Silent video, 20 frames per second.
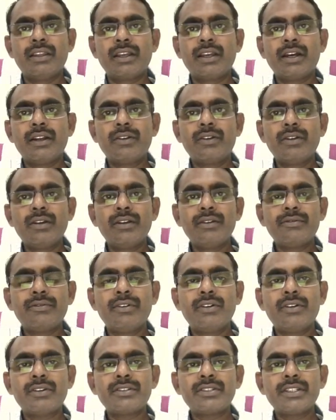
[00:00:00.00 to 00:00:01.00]
The controlling
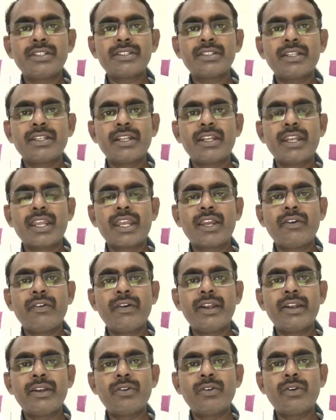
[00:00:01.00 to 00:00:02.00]
force is
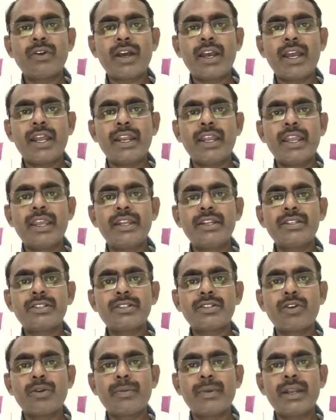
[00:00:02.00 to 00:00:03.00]
required to an
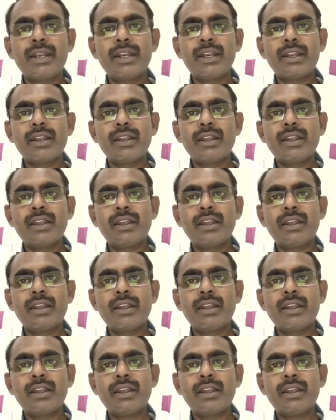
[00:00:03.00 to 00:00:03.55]
instrument